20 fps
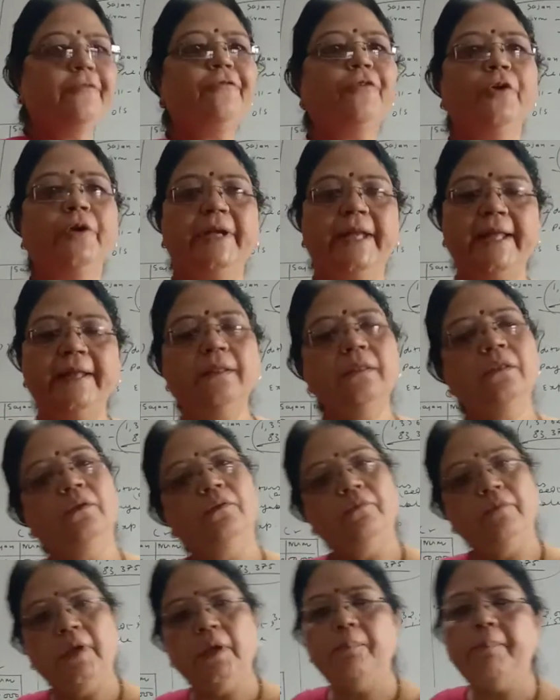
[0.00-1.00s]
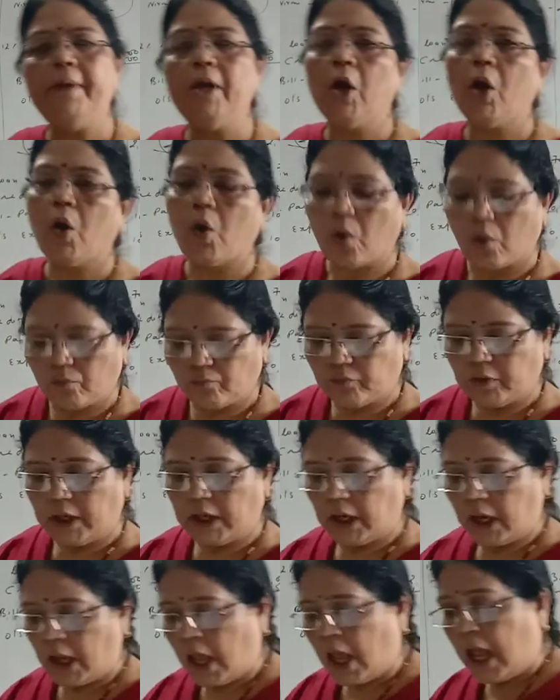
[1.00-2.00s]
14 will be your
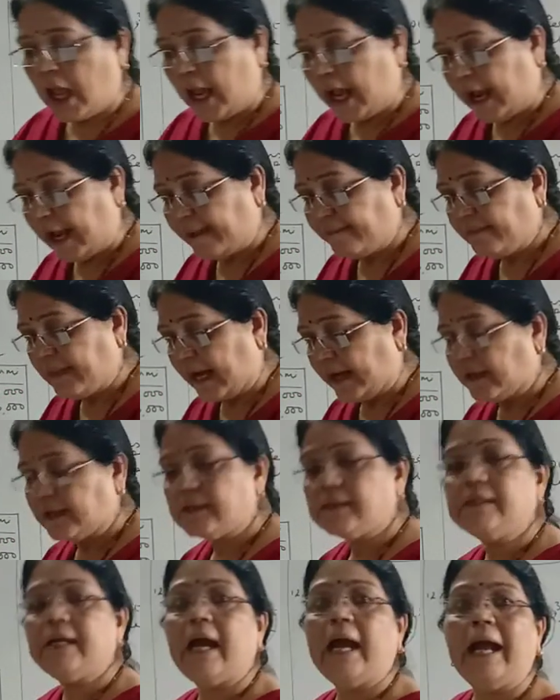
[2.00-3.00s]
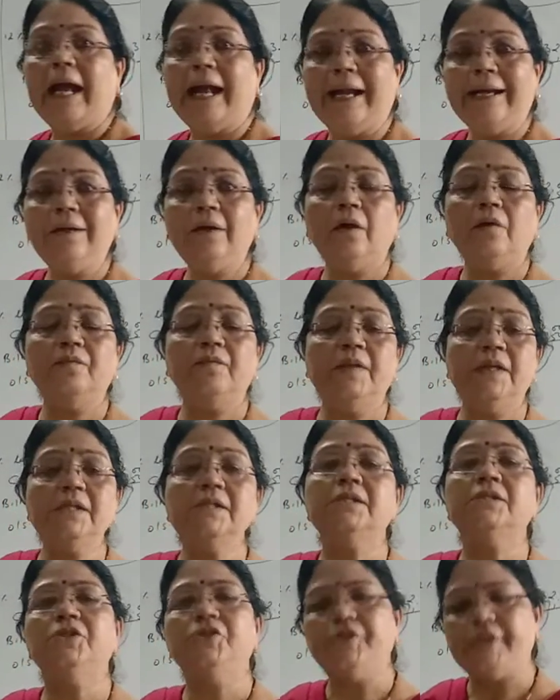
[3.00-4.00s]
homework, and that is the end of
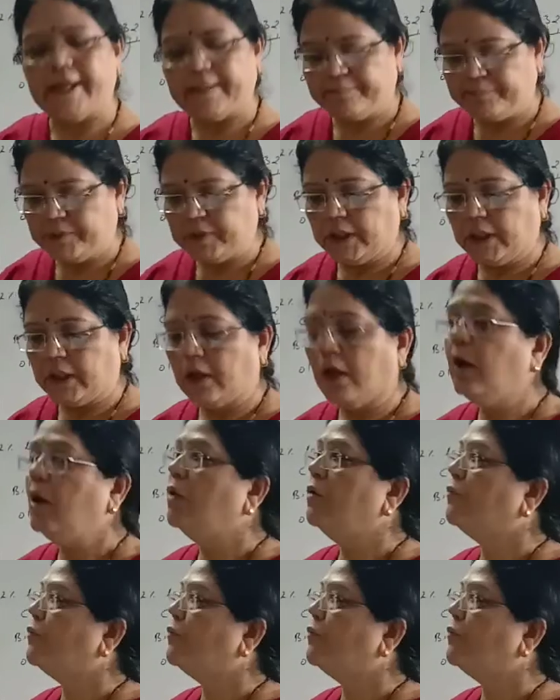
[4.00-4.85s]
this chapter.